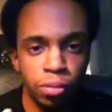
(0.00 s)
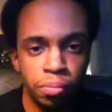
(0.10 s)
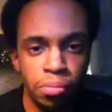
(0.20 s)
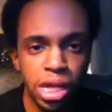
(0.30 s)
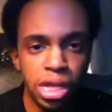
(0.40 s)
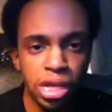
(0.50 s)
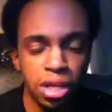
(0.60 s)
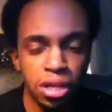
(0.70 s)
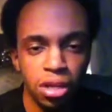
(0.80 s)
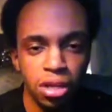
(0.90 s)

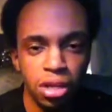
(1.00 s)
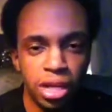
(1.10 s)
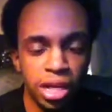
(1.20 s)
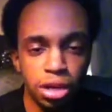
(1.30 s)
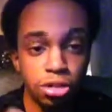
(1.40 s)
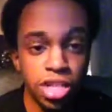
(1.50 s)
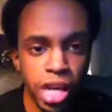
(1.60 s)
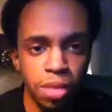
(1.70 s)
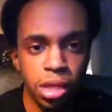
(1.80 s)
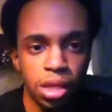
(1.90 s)
media and
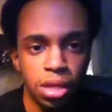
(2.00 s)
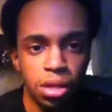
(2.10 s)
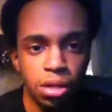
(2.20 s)
entertainment